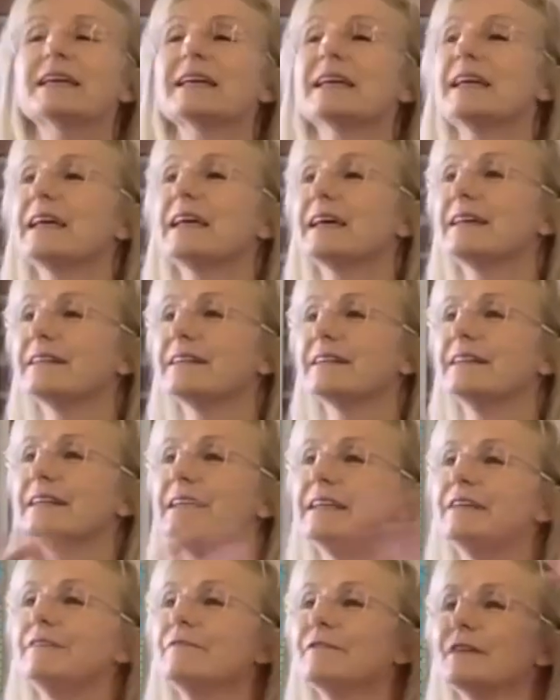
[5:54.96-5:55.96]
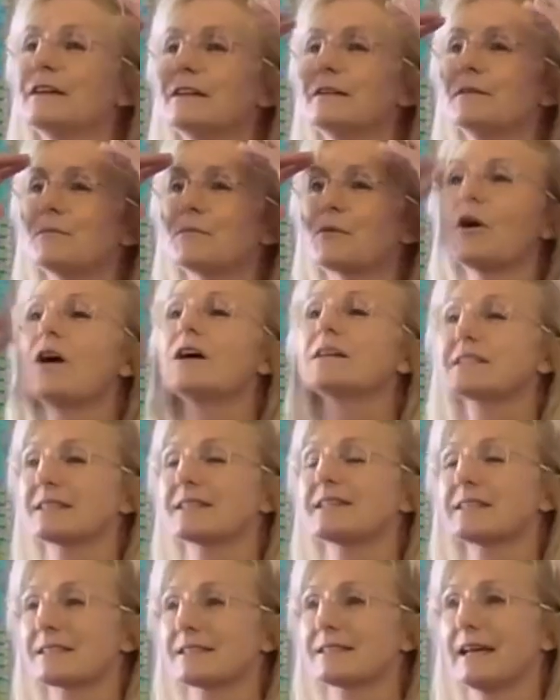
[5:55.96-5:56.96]
can't even
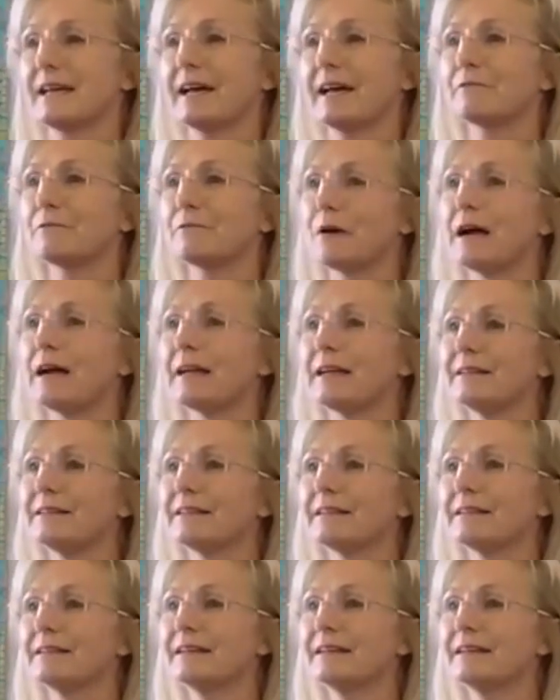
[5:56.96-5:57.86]
process that, right?